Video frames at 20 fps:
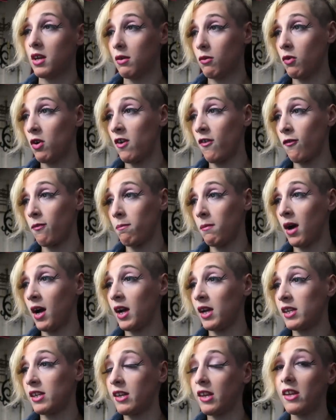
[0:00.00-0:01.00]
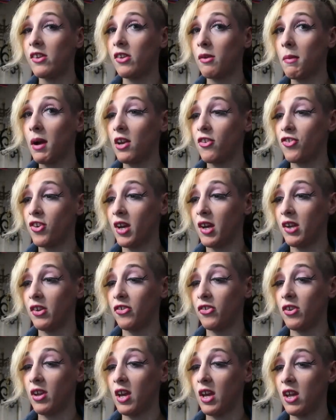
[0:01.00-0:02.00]
with my knees in my
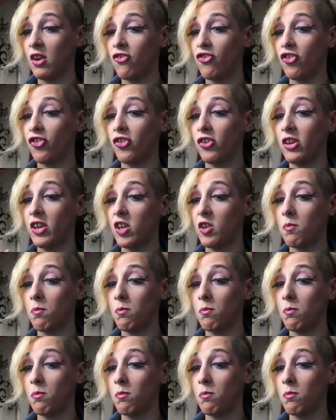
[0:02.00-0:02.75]
chest, and just keep